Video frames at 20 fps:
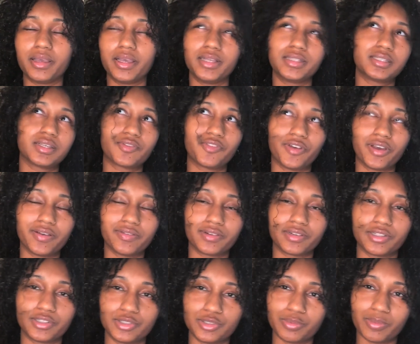It took forever
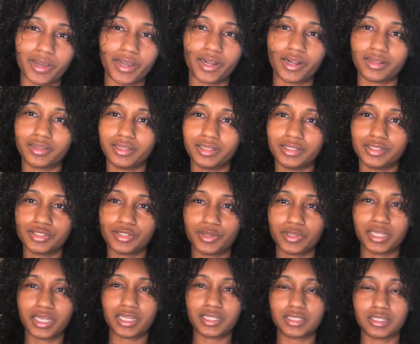to do my hair then too. I
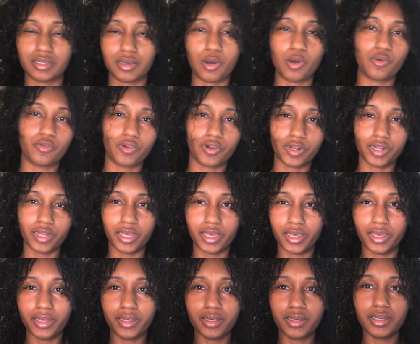think it took over a day.